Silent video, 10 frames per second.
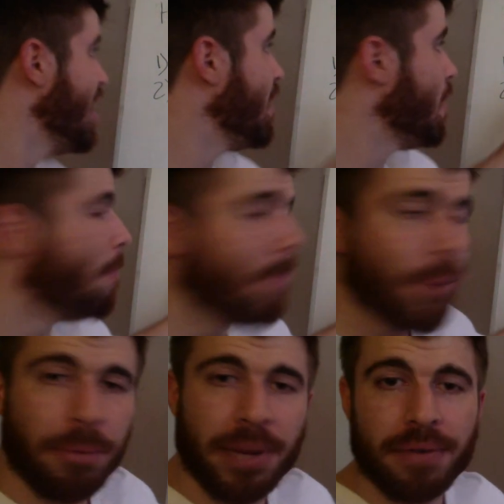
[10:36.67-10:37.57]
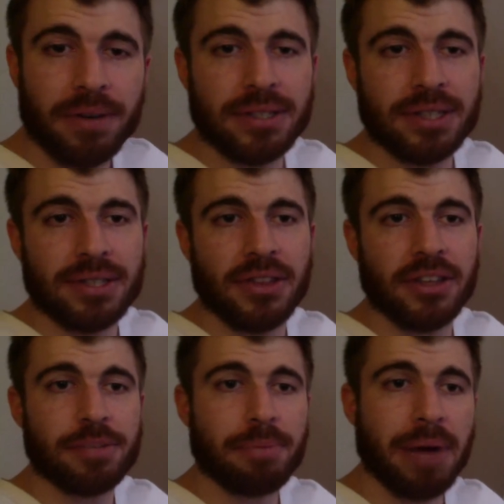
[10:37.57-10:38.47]
and then boom, he runs into
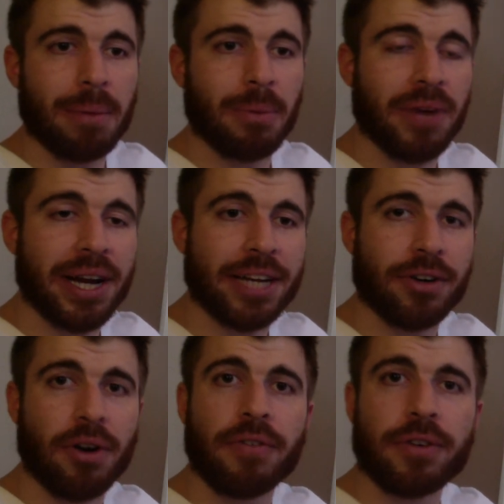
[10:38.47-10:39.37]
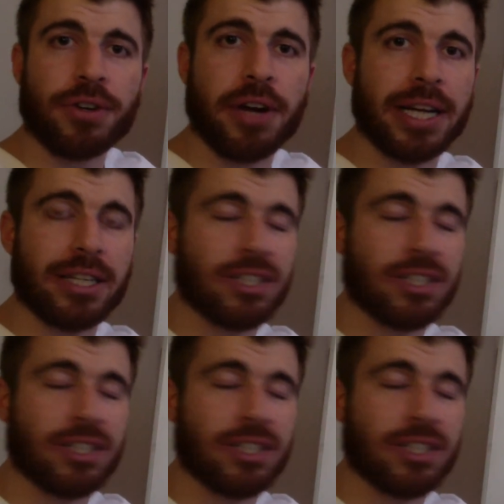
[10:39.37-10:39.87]
this problem right here, overtraining.